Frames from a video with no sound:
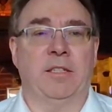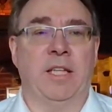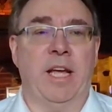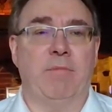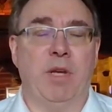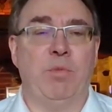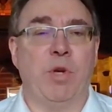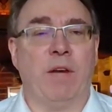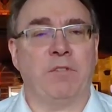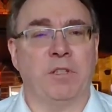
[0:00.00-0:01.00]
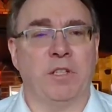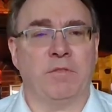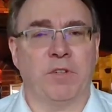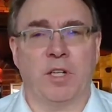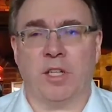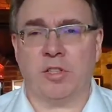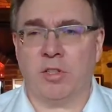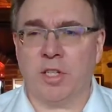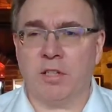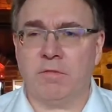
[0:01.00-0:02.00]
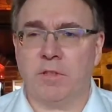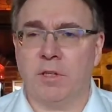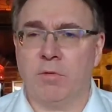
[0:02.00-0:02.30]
then maybe you have to look for an alternative